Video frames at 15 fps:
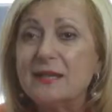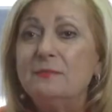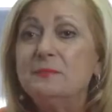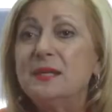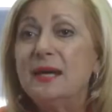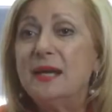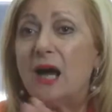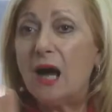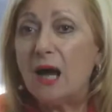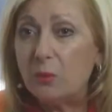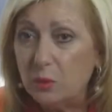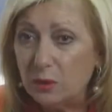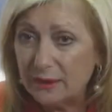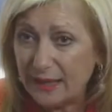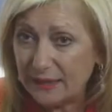someday I
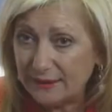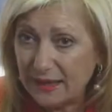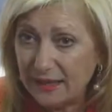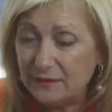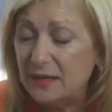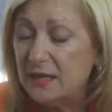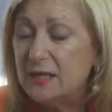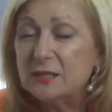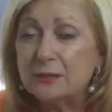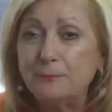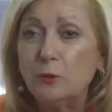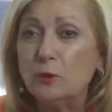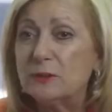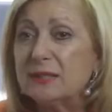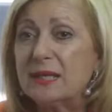will get that
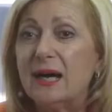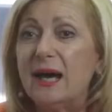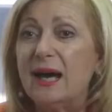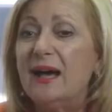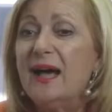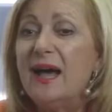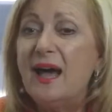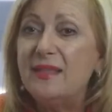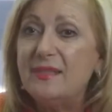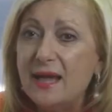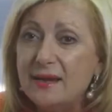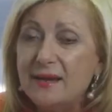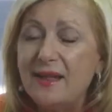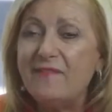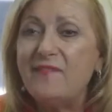sports car, and
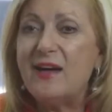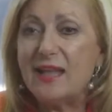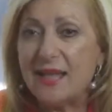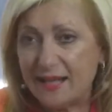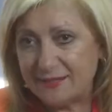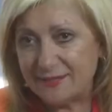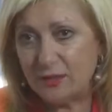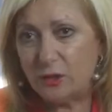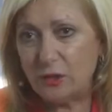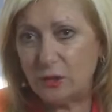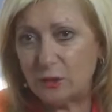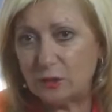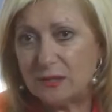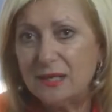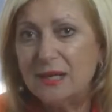they never
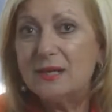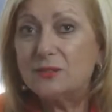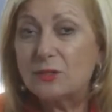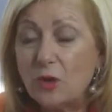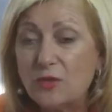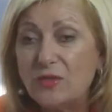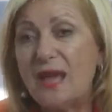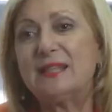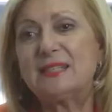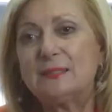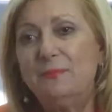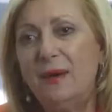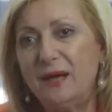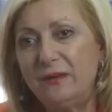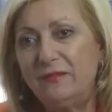execute. So
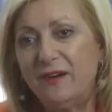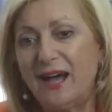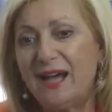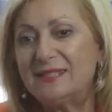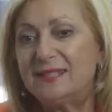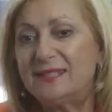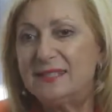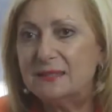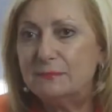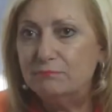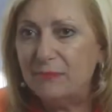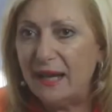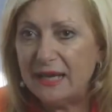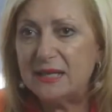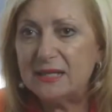that's my advice, is
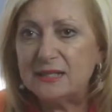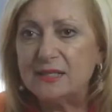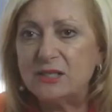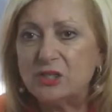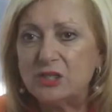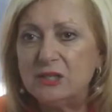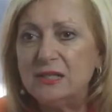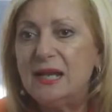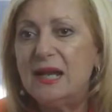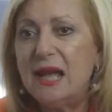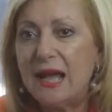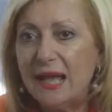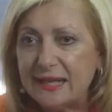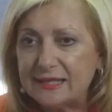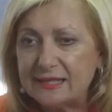make a decision,
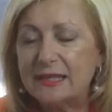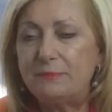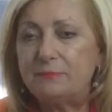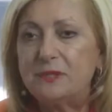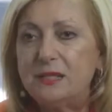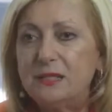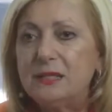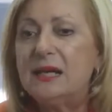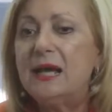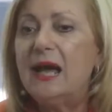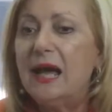accept it,